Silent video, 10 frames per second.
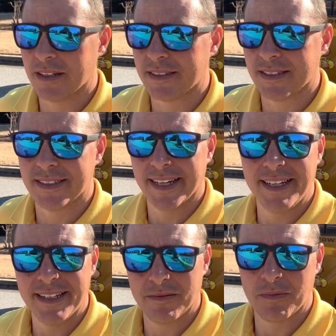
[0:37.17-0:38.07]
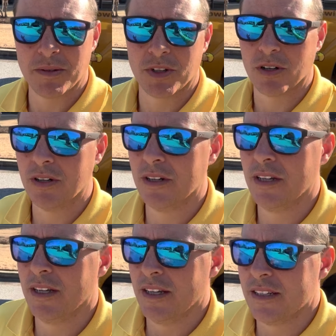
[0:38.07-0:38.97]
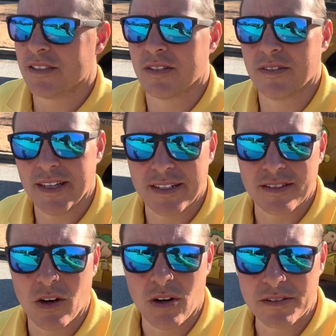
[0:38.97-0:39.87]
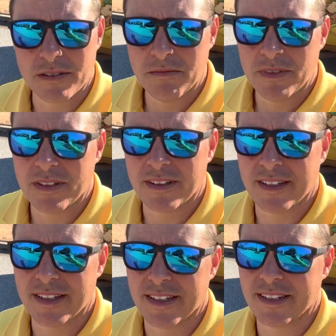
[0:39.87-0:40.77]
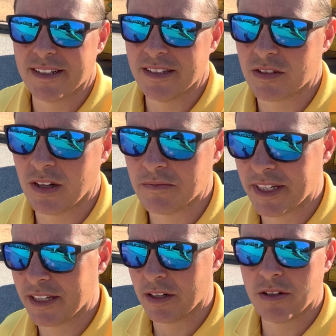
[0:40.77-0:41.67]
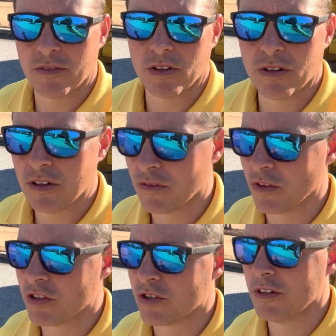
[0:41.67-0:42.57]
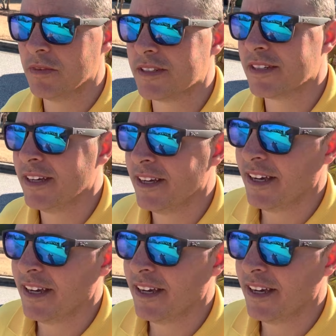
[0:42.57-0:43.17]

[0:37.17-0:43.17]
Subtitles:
today, baby girl. So that is awesome. And so I'm taking over for the treatments.